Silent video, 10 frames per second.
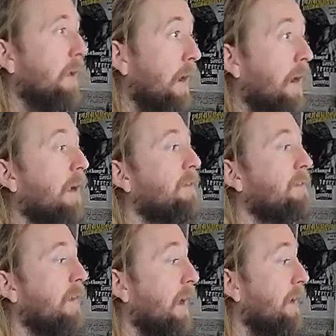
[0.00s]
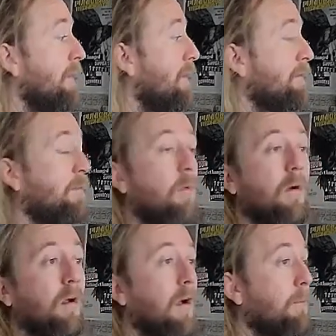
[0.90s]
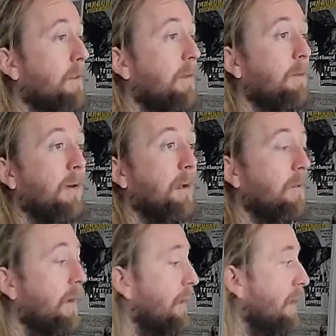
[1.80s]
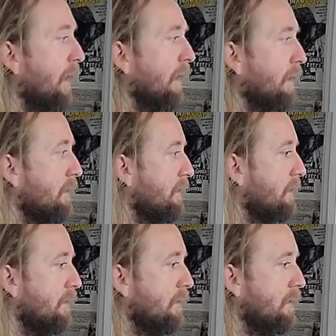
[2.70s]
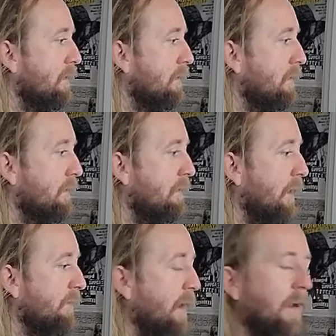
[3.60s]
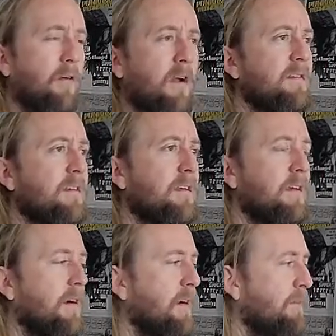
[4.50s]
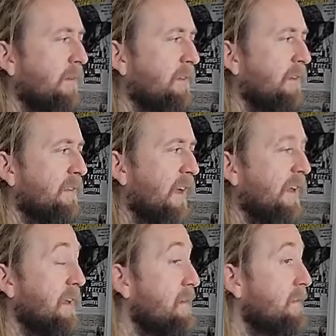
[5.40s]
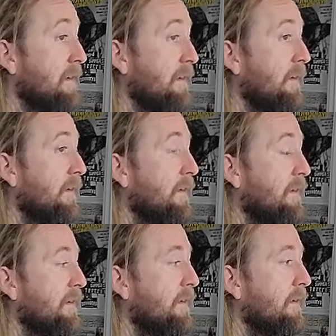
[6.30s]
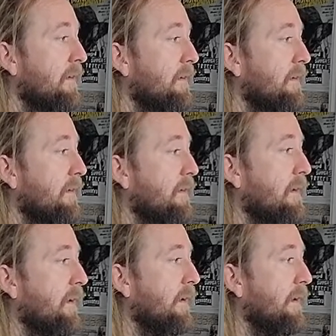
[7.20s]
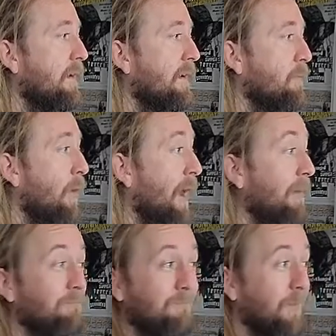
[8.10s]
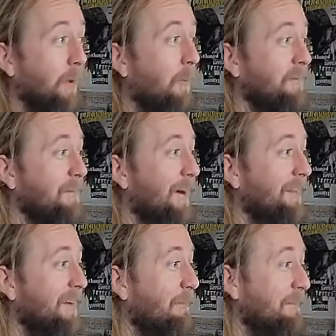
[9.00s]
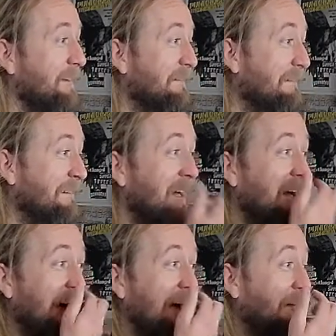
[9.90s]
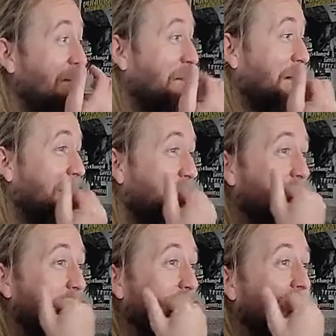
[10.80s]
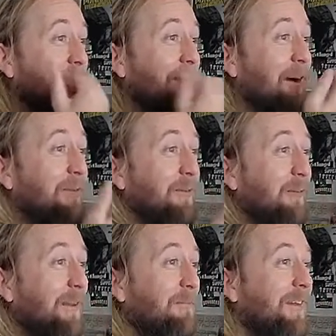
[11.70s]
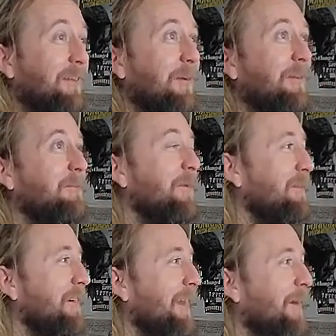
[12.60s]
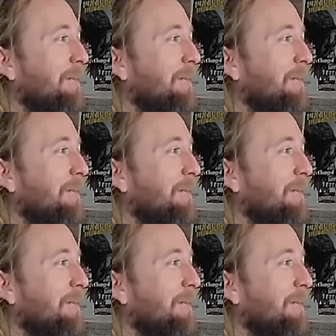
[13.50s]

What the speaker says: Yeah, and there's more coming down the pipeline. I got like, it's kind of crazy. It's getting easier. When I, you know, once upon a time I was like, I don't know, I don't think we can even cover 20 minutes worth of music. Now I'm